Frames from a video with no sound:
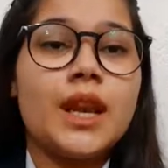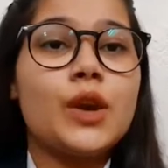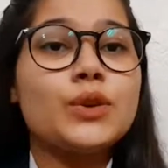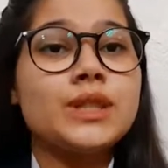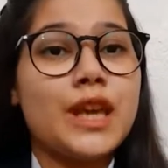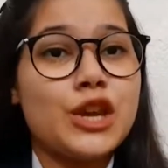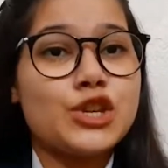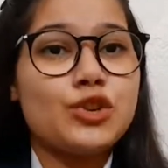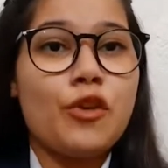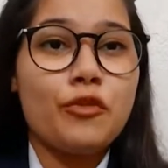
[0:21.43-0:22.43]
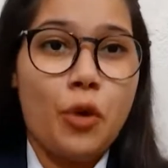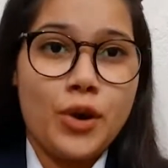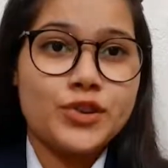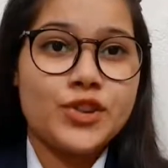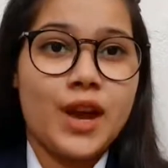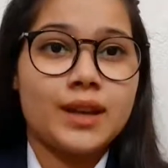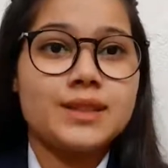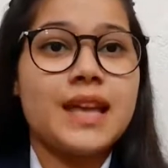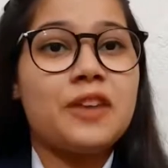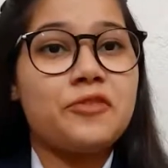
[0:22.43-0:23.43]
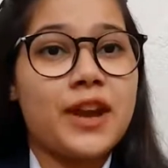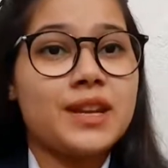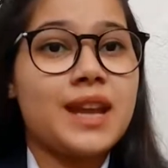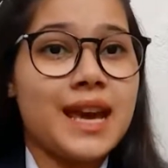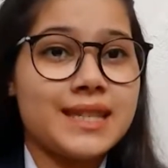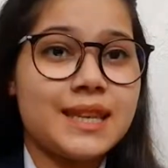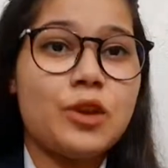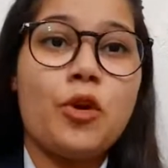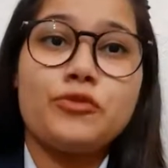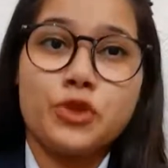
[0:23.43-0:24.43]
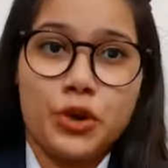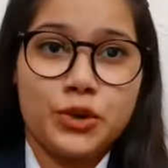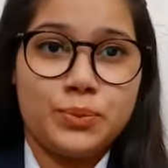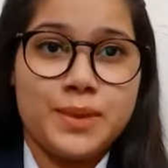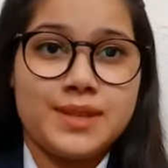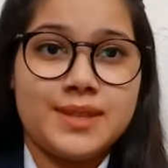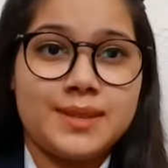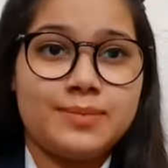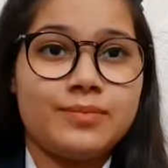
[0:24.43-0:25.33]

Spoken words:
negotiation of contracts and finalizing of documents.